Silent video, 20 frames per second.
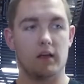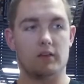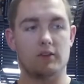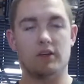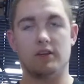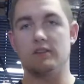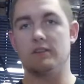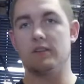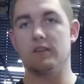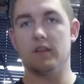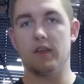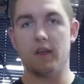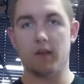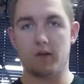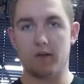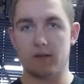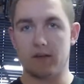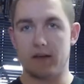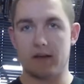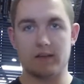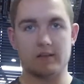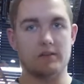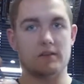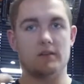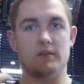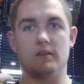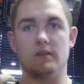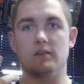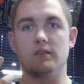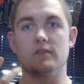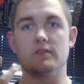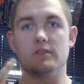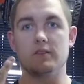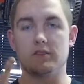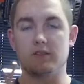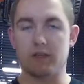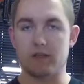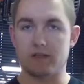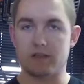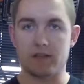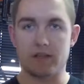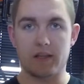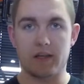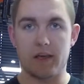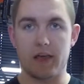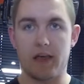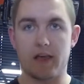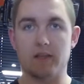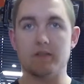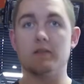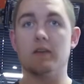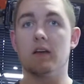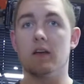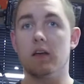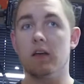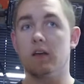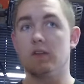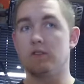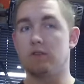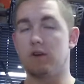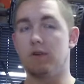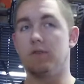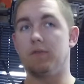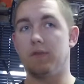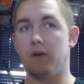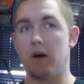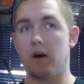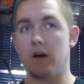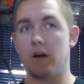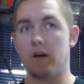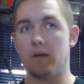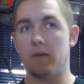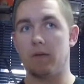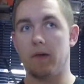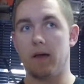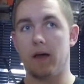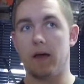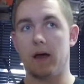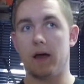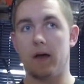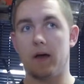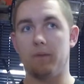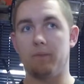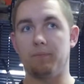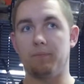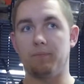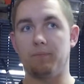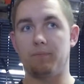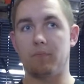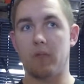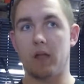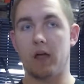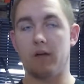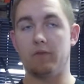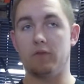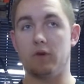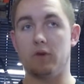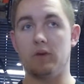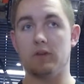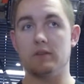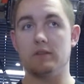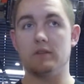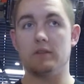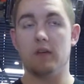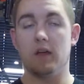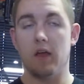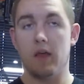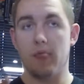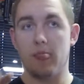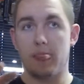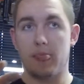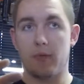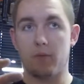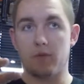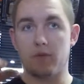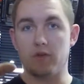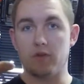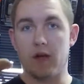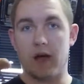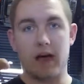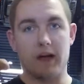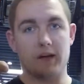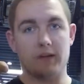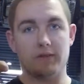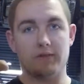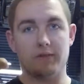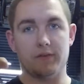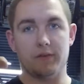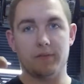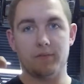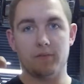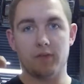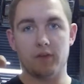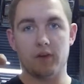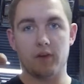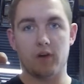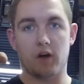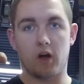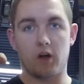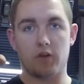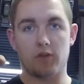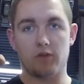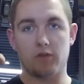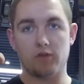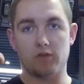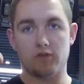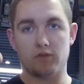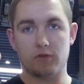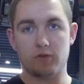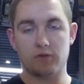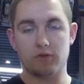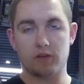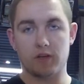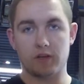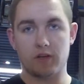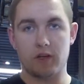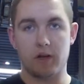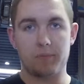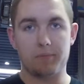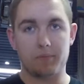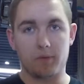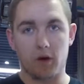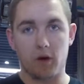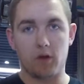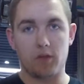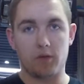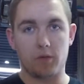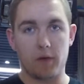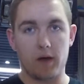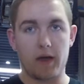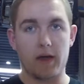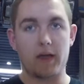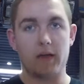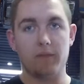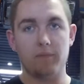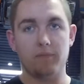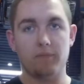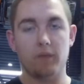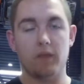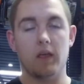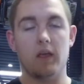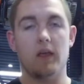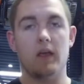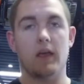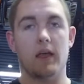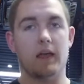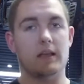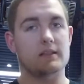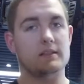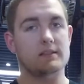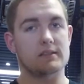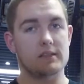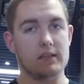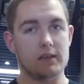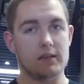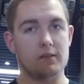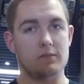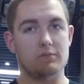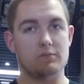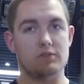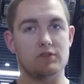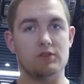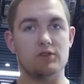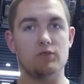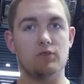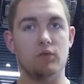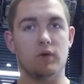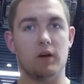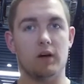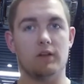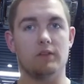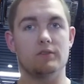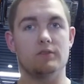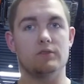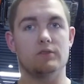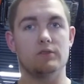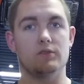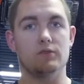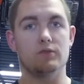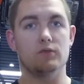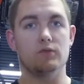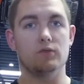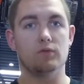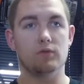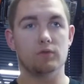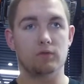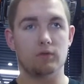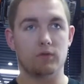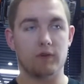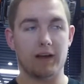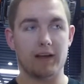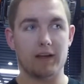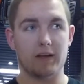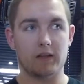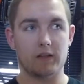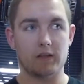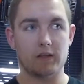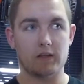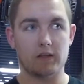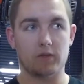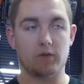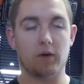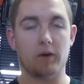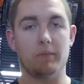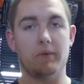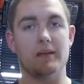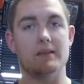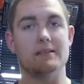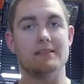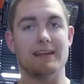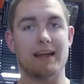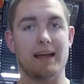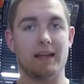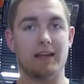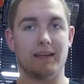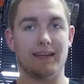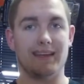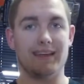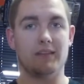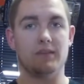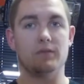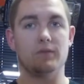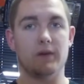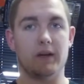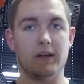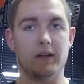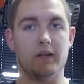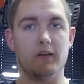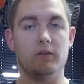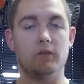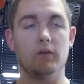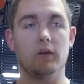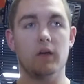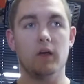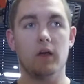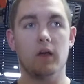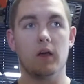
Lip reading: adjusting the equalizers, adjusting the gains. So far I've noticed when you have your audio control turned up all the way, it seems to want to create quite a bit of static in the radio,